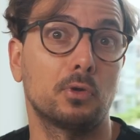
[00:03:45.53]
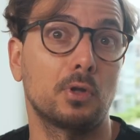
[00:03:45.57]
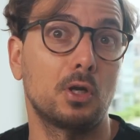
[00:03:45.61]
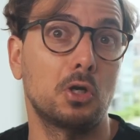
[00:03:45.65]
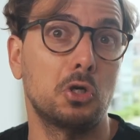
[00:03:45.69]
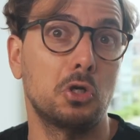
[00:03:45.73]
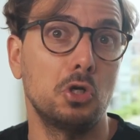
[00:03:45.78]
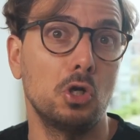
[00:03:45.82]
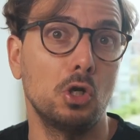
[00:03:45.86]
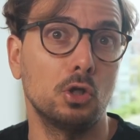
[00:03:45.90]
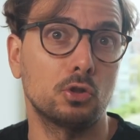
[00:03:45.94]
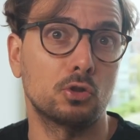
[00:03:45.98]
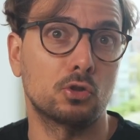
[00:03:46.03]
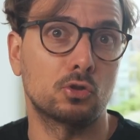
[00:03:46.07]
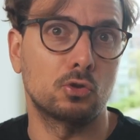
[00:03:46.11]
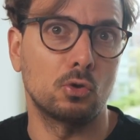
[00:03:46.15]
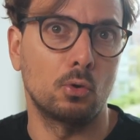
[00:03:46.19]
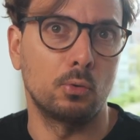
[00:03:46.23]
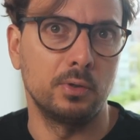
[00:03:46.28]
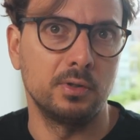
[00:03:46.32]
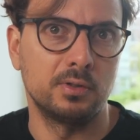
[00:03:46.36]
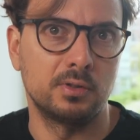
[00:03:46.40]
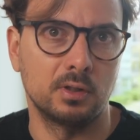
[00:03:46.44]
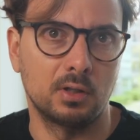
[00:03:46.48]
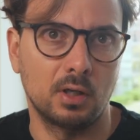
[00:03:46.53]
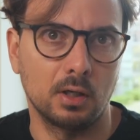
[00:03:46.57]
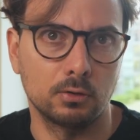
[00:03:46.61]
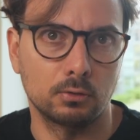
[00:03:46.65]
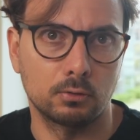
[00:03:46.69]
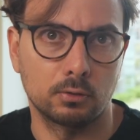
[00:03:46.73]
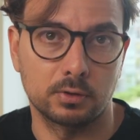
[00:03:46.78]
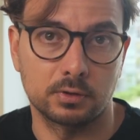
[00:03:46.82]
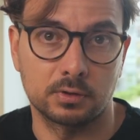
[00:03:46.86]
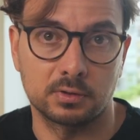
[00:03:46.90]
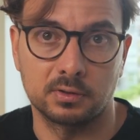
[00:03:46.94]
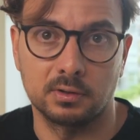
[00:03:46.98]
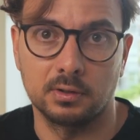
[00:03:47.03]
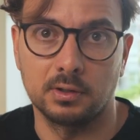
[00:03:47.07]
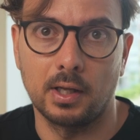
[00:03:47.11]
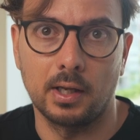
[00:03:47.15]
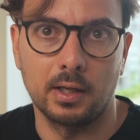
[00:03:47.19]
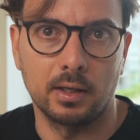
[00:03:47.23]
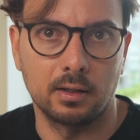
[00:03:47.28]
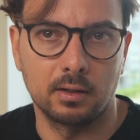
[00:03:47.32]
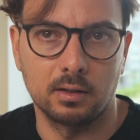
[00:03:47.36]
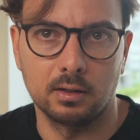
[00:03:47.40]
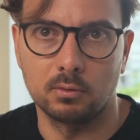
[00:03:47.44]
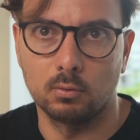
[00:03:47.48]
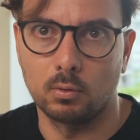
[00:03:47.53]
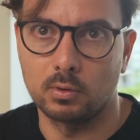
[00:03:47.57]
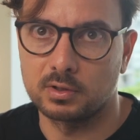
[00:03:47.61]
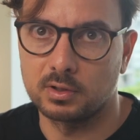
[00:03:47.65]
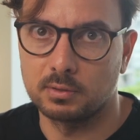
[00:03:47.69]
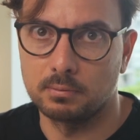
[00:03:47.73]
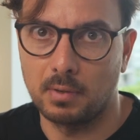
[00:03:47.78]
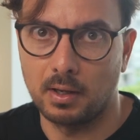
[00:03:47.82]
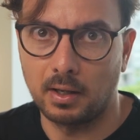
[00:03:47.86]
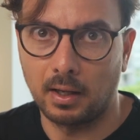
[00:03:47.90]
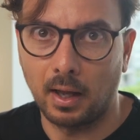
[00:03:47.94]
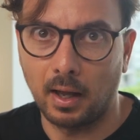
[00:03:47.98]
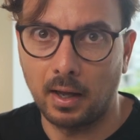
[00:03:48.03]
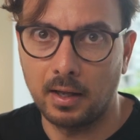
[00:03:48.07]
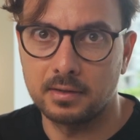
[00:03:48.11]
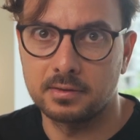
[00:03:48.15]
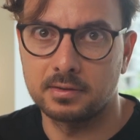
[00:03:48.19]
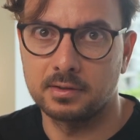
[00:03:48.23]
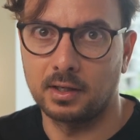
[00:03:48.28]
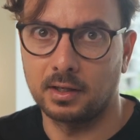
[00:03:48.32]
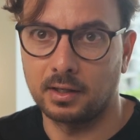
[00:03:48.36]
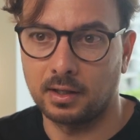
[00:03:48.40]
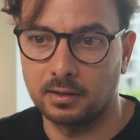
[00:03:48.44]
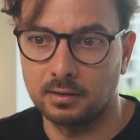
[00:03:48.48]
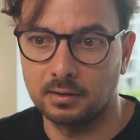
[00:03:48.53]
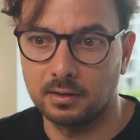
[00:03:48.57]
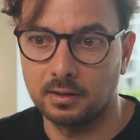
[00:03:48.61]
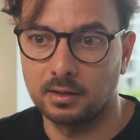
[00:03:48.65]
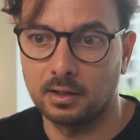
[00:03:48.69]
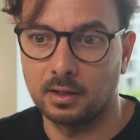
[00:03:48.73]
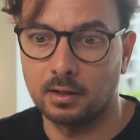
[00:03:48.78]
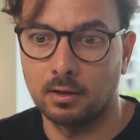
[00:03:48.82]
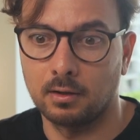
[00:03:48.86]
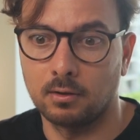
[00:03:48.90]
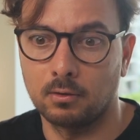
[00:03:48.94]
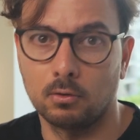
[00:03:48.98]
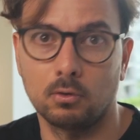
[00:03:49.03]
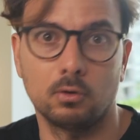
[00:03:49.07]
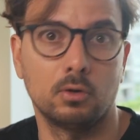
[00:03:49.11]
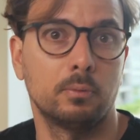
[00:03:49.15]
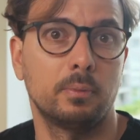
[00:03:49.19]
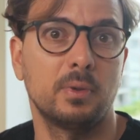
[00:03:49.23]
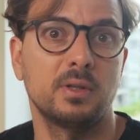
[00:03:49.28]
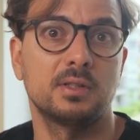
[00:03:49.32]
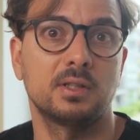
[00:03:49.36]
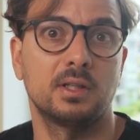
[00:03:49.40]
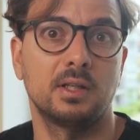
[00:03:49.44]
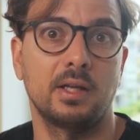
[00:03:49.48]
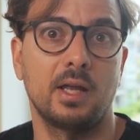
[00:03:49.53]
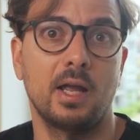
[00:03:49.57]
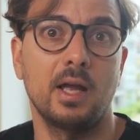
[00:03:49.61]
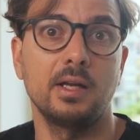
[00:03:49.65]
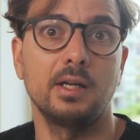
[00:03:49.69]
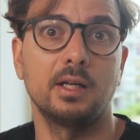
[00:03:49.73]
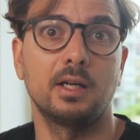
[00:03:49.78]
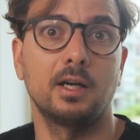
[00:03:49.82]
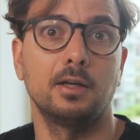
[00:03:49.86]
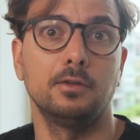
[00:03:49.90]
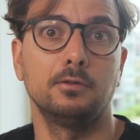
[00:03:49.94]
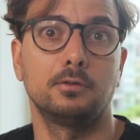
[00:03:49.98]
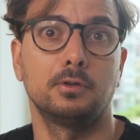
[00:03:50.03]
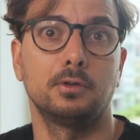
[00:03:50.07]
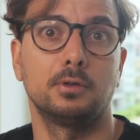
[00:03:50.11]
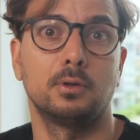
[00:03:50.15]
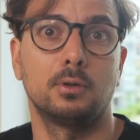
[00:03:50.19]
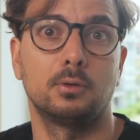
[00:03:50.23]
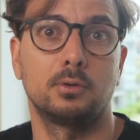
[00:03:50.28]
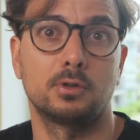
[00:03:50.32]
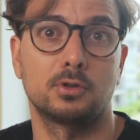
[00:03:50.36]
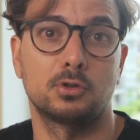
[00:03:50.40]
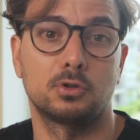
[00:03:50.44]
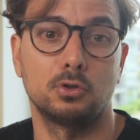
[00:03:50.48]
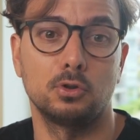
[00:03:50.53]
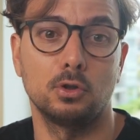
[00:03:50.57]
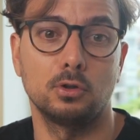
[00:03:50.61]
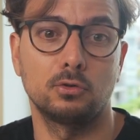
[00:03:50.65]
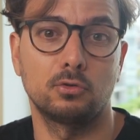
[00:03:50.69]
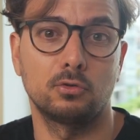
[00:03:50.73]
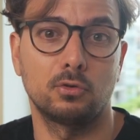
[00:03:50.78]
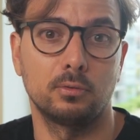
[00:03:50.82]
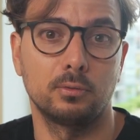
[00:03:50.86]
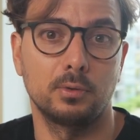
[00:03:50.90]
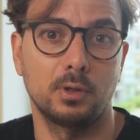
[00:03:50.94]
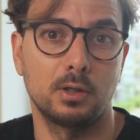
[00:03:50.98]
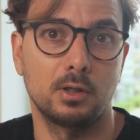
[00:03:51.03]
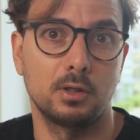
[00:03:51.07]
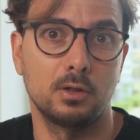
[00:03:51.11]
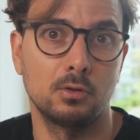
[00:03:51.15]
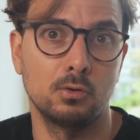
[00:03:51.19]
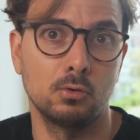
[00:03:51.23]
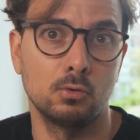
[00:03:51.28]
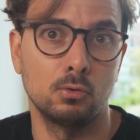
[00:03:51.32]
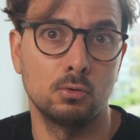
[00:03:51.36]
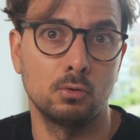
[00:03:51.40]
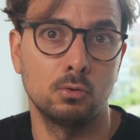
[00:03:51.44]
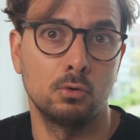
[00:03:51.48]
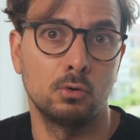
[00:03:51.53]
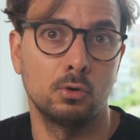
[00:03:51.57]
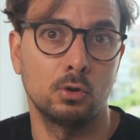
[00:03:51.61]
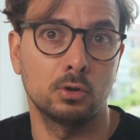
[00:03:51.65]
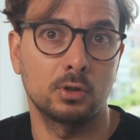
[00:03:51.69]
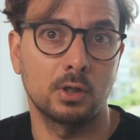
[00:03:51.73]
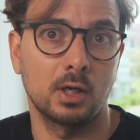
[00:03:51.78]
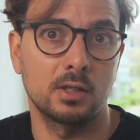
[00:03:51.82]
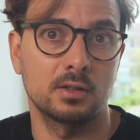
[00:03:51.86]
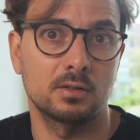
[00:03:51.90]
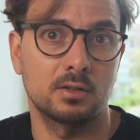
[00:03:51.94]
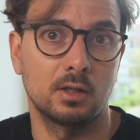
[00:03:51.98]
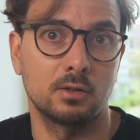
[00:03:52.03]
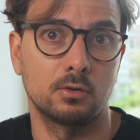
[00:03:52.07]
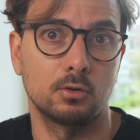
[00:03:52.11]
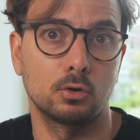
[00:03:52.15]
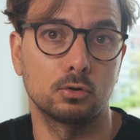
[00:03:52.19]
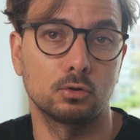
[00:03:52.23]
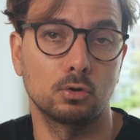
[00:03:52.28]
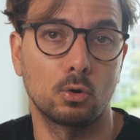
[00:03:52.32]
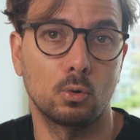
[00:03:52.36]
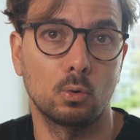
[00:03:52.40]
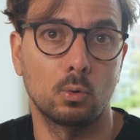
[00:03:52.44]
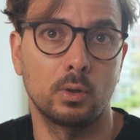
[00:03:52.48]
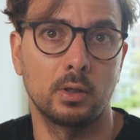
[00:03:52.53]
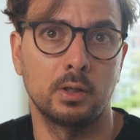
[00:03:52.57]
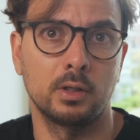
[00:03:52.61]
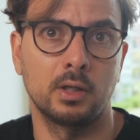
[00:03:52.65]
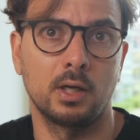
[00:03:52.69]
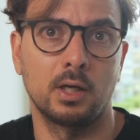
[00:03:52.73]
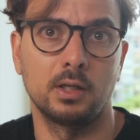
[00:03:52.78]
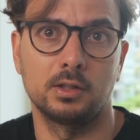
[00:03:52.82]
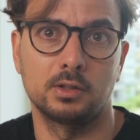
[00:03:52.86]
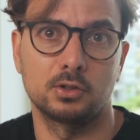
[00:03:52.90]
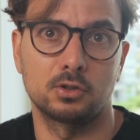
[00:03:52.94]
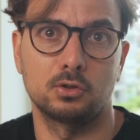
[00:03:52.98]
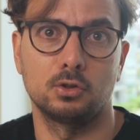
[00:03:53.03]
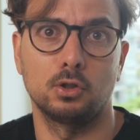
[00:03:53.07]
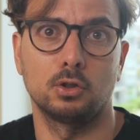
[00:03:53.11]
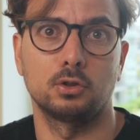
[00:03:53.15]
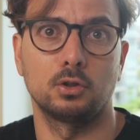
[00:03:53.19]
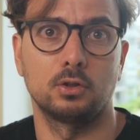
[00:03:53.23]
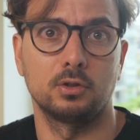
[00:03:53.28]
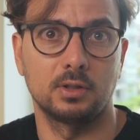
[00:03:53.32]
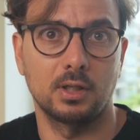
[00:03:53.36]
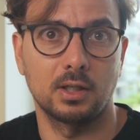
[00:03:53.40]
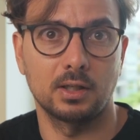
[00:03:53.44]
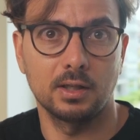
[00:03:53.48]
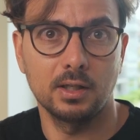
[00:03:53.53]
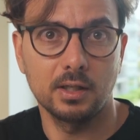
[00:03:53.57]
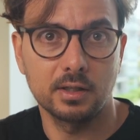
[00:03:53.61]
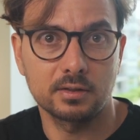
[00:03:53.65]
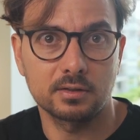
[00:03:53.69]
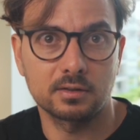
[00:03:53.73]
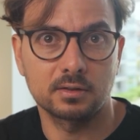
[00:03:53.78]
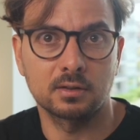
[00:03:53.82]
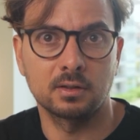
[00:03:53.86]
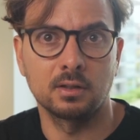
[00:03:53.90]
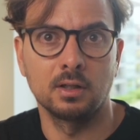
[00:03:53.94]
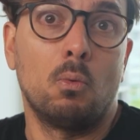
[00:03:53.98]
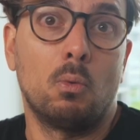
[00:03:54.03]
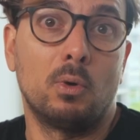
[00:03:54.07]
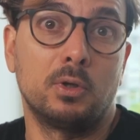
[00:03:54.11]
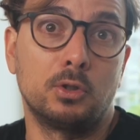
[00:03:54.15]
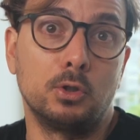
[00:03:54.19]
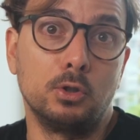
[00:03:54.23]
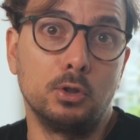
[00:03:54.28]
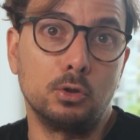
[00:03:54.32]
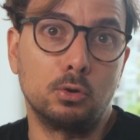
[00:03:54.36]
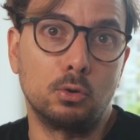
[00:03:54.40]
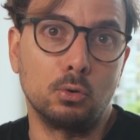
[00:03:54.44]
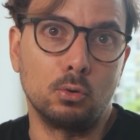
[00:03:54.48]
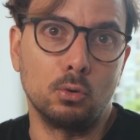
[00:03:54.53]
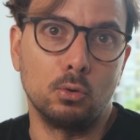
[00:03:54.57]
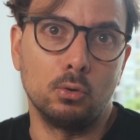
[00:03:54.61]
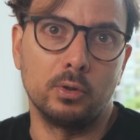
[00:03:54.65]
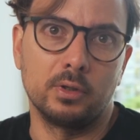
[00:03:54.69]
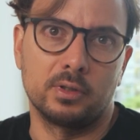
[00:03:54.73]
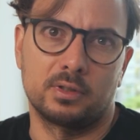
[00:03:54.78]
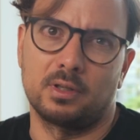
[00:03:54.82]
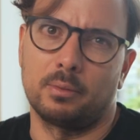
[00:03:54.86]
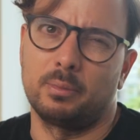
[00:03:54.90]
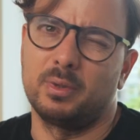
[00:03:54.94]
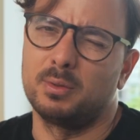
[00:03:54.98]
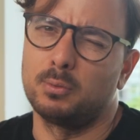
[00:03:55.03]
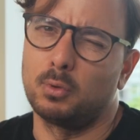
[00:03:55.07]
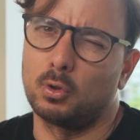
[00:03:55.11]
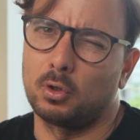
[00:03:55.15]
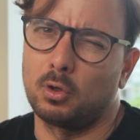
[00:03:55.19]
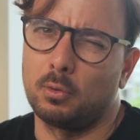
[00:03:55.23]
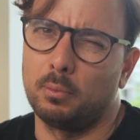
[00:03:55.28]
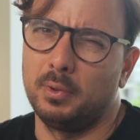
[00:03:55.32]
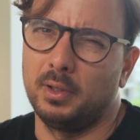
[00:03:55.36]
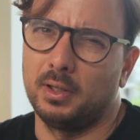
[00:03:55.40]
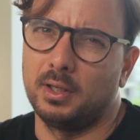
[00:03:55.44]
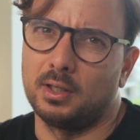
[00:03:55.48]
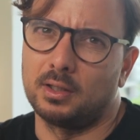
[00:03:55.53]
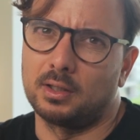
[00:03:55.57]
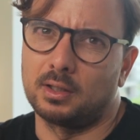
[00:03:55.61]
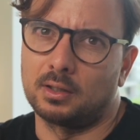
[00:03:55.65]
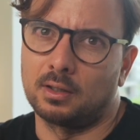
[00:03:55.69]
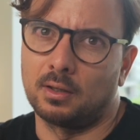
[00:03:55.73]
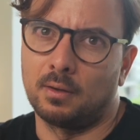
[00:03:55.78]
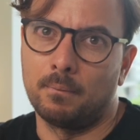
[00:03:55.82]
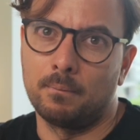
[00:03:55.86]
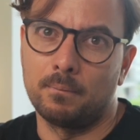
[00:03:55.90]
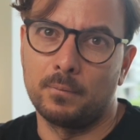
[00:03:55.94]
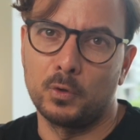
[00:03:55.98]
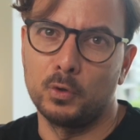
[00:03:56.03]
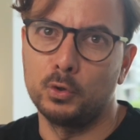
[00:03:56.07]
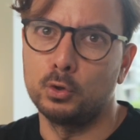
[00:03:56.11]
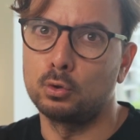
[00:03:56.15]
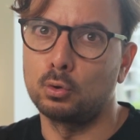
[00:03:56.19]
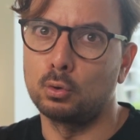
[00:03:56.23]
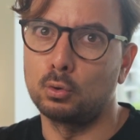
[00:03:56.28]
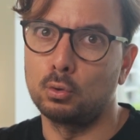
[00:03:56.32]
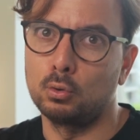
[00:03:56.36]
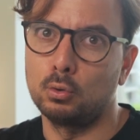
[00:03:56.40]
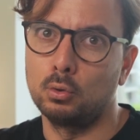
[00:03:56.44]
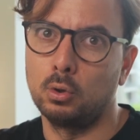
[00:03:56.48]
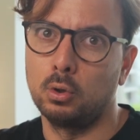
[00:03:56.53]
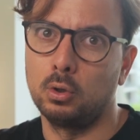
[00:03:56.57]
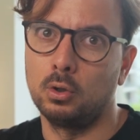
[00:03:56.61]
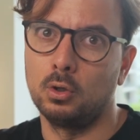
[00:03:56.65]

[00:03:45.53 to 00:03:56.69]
the not so easy countries, like it was in my case in Argentina, or basically any country that is not from the EU, not Iceland, not Norway, and is not on that list, what you need to do is a bit more complicated. You need to do